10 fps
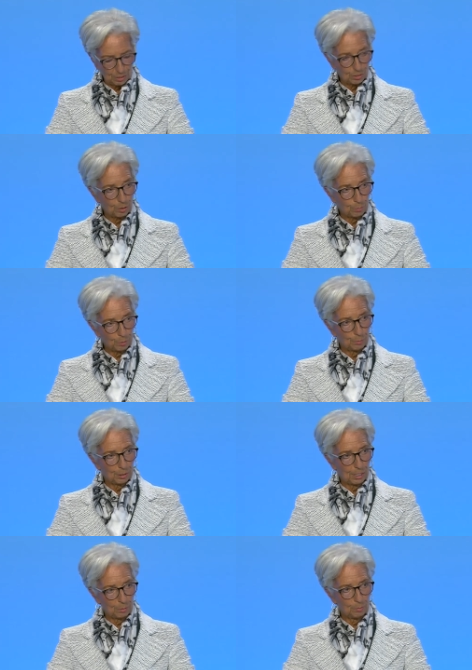and an
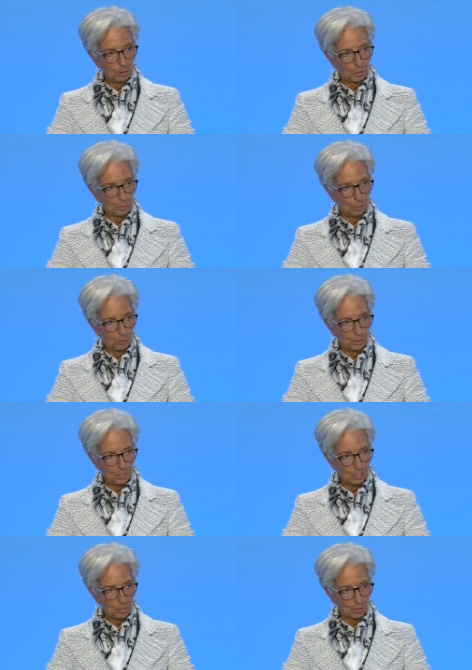appropriate monetary
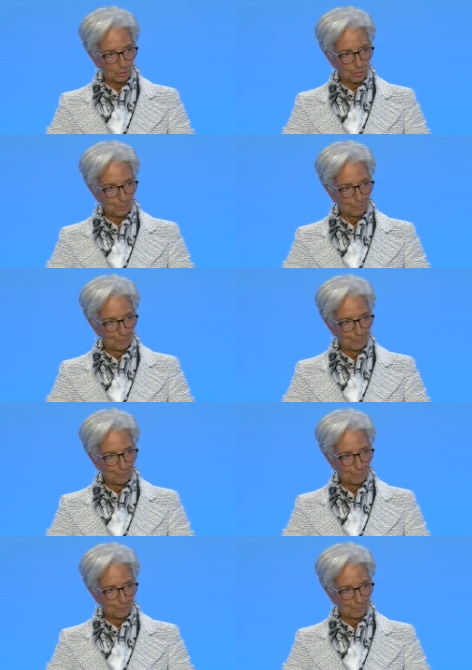policy stance.